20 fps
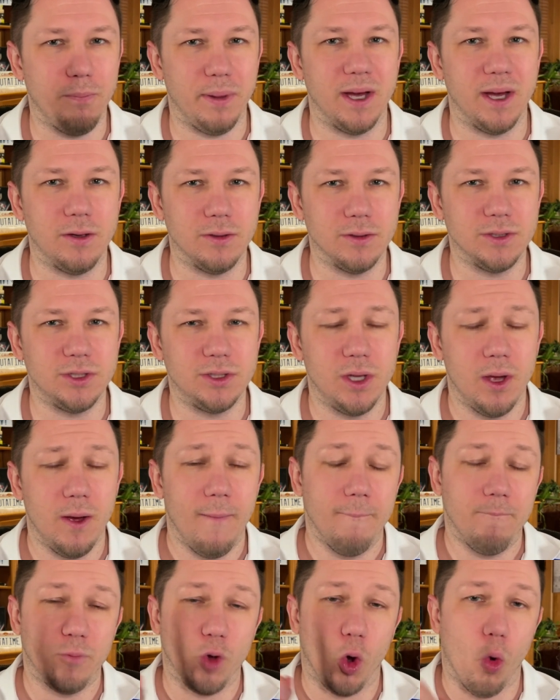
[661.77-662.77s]
bills
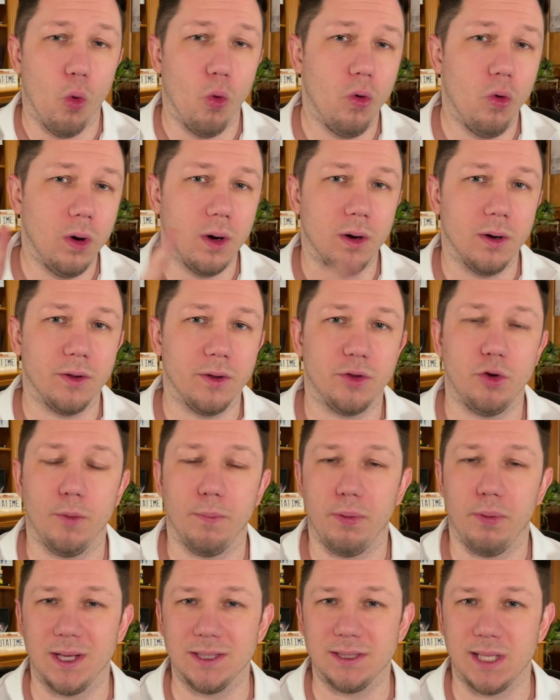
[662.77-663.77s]
or through
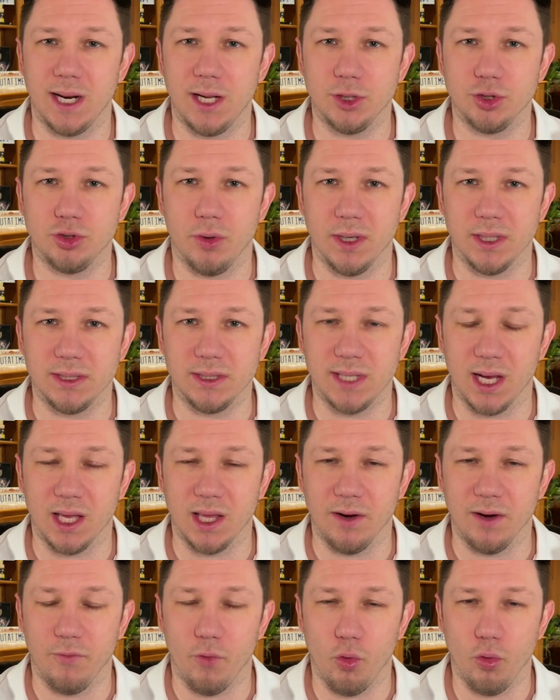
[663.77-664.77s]
presidential
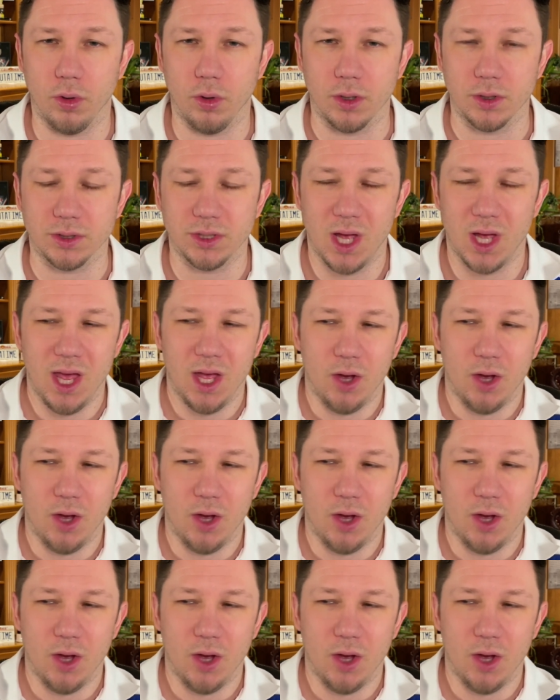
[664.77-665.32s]
executive orders.